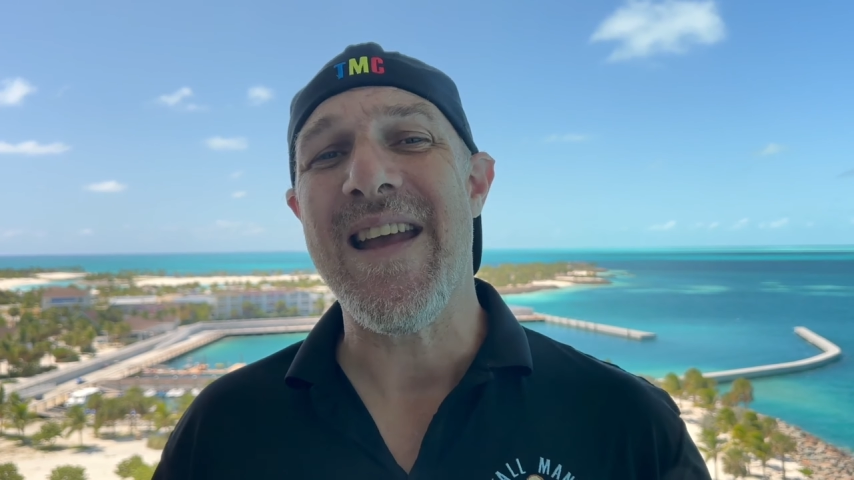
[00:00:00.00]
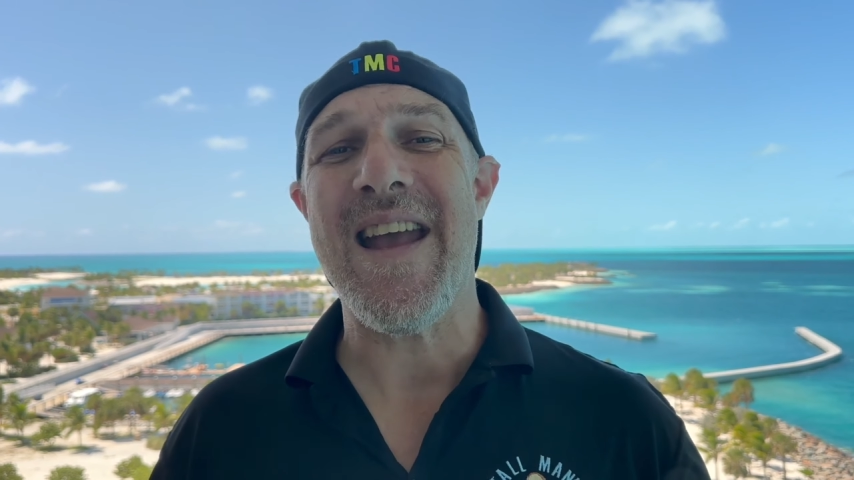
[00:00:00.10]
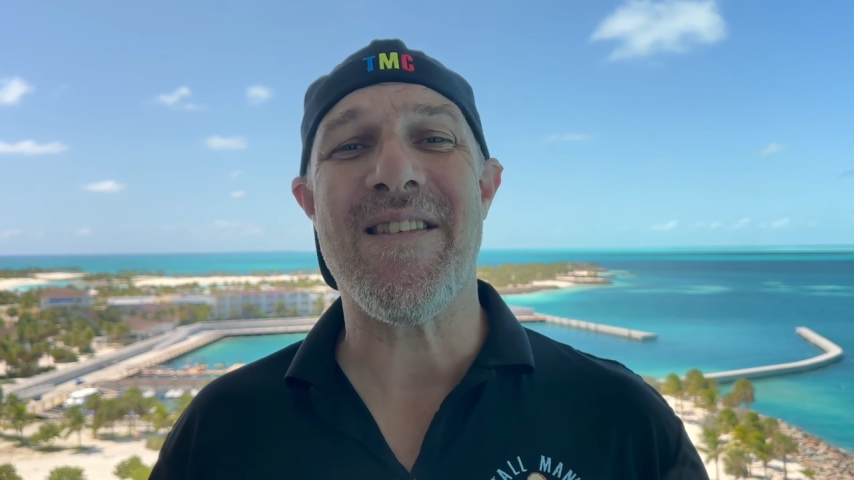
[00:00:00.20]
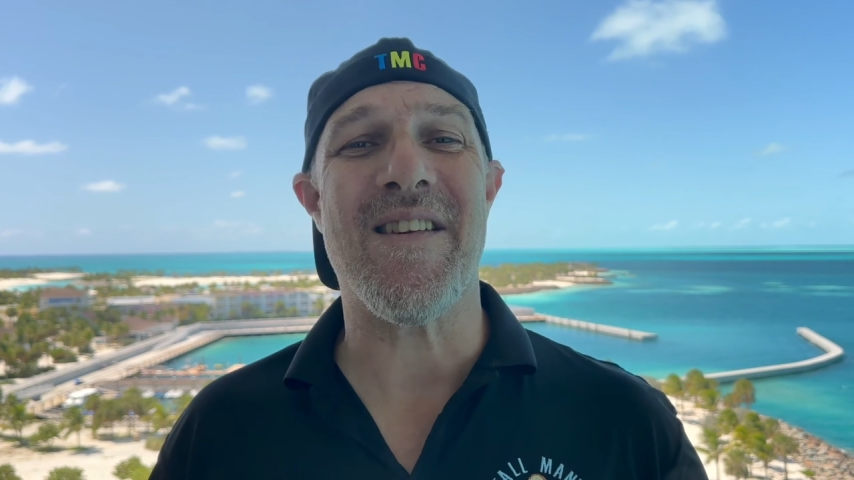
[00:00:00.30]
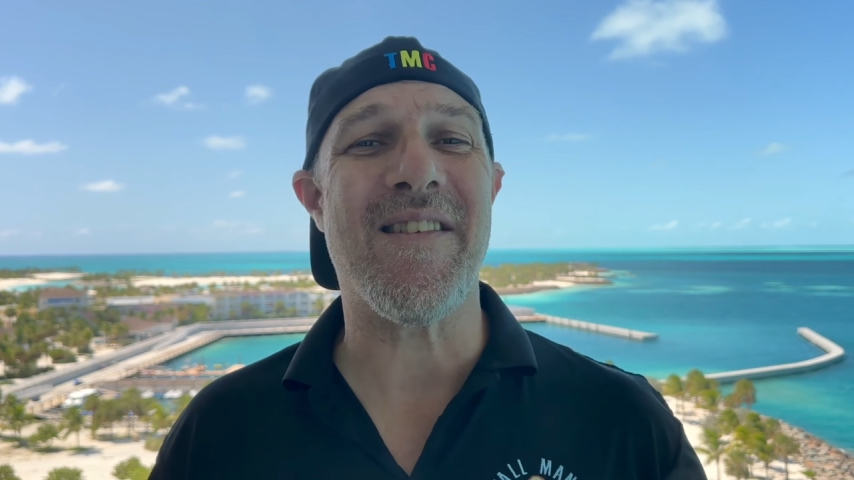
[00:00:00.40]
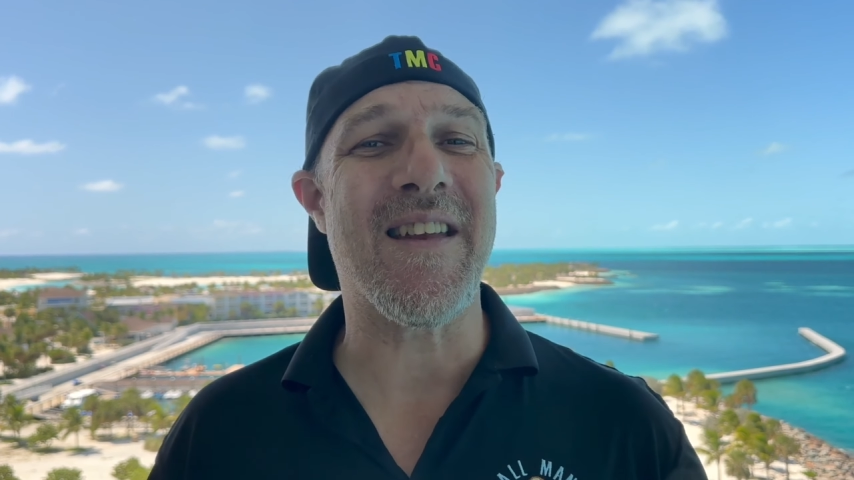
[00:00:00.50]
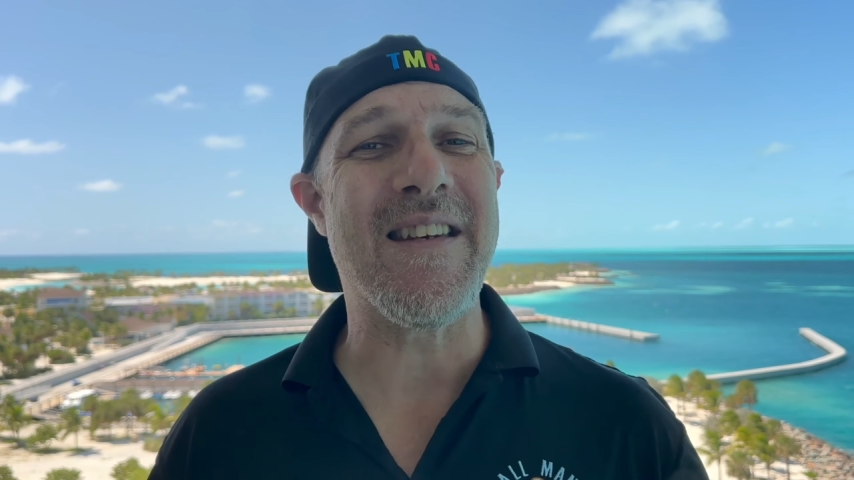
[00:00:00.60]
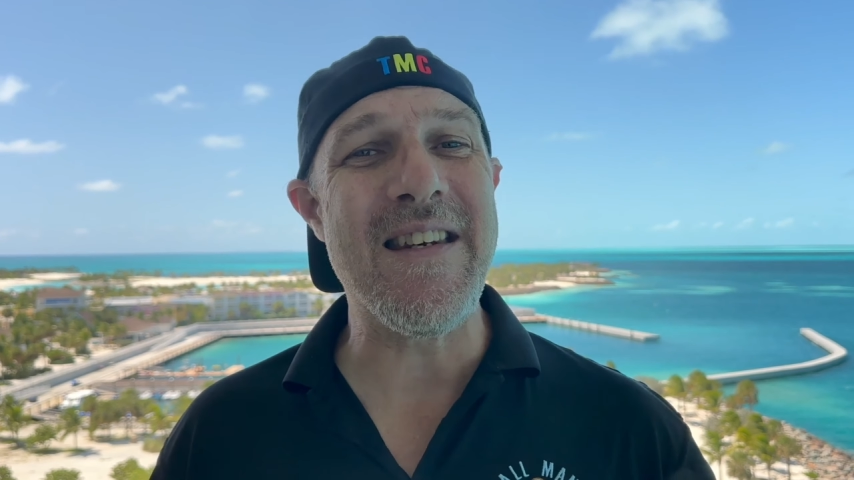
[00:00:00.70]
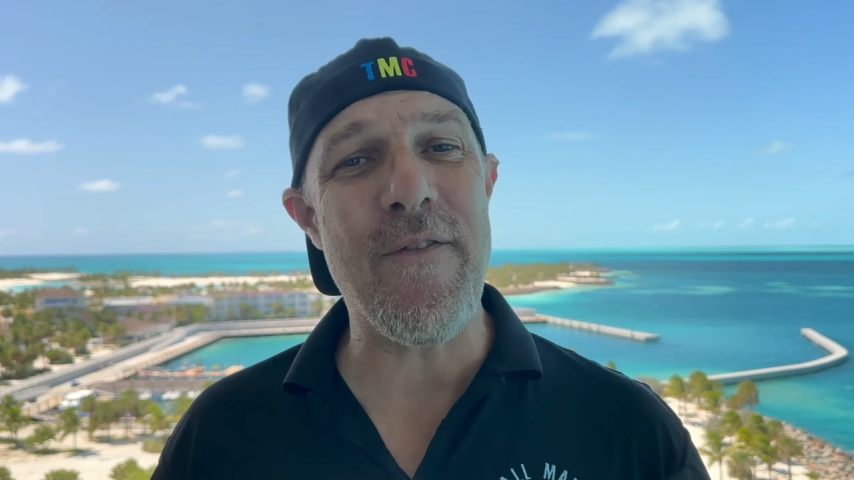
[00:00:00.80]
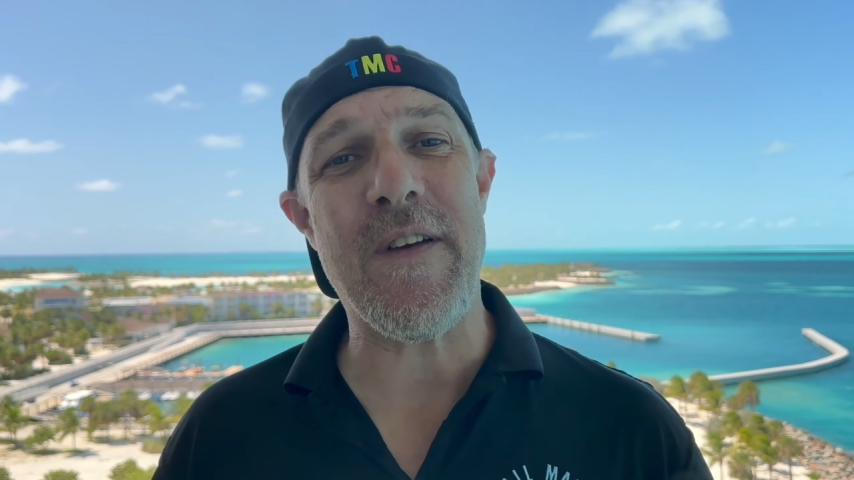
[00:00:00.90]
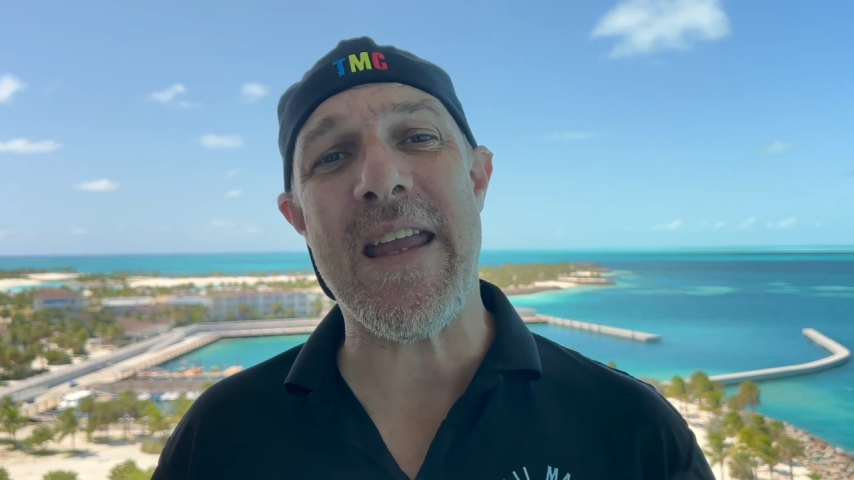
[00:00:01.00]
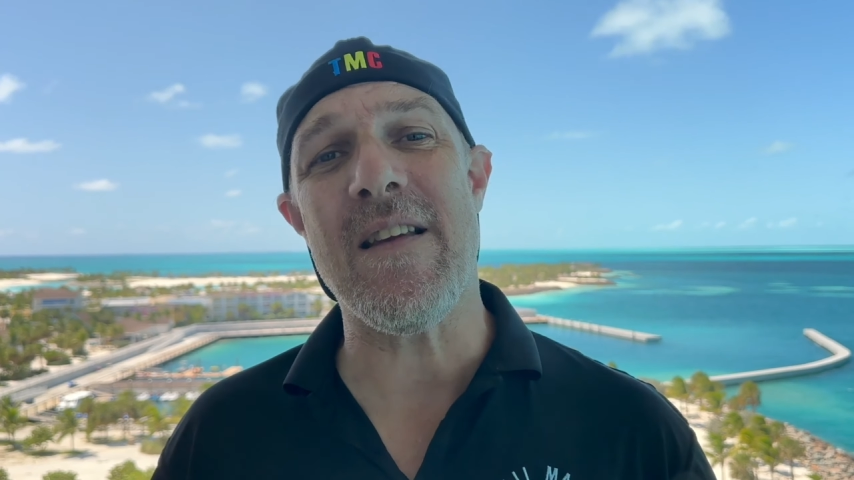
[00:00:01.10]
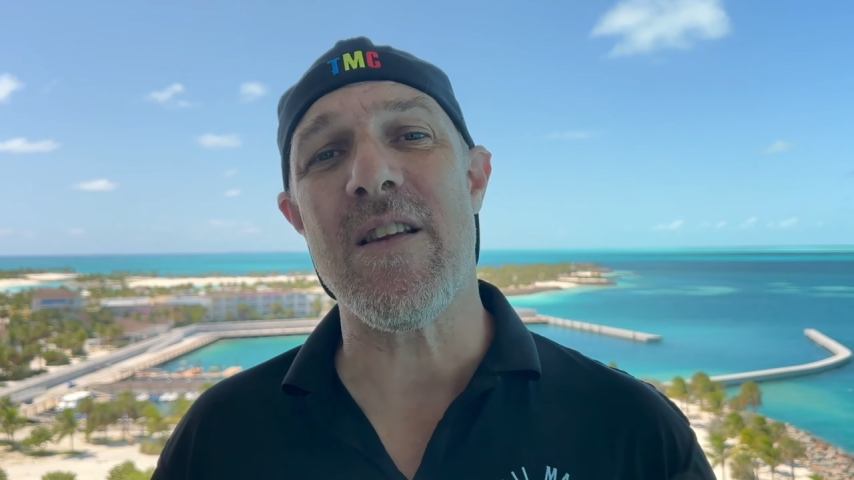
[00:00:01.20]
is a significant